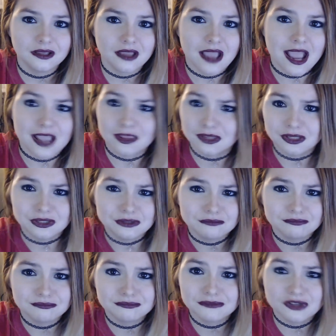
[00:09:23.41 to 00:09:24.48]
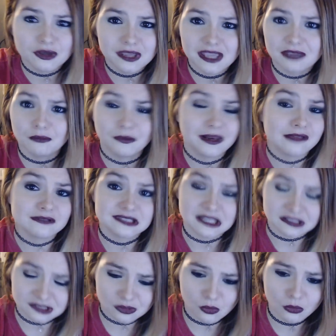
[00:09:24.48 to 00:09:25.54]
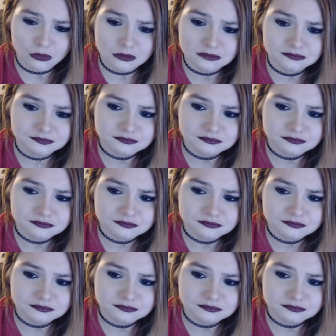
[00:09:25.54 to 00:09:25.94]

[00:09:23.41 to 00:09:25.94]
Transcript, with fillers: I only took it when I was at school.